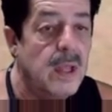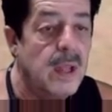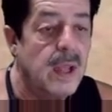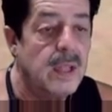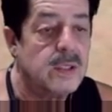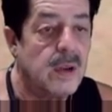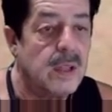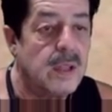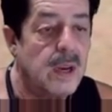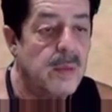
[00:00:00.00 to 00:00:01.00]
And so I
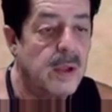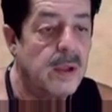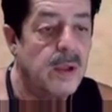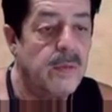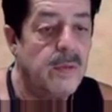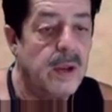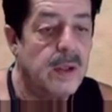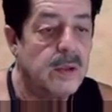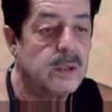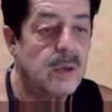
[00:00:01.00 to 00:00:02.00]
thought I'd make a good video.
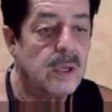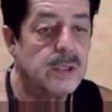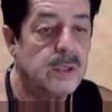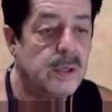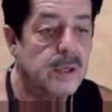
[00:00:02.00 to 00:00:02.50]
So I'll show you a